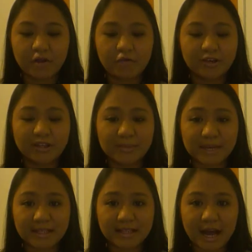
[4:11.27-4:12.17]
For the
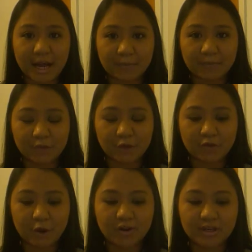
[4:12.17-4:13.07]
meantime, the
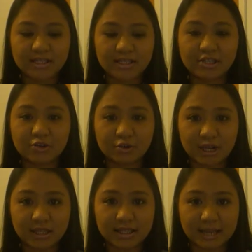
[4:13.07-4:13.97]
focus is
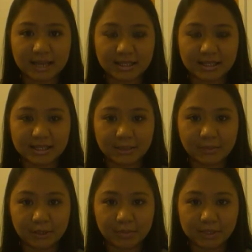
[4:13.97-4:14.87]
treating the signs and
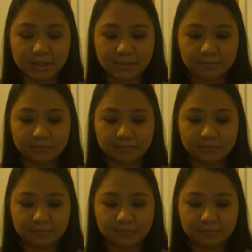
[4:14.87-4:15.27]
symptoms.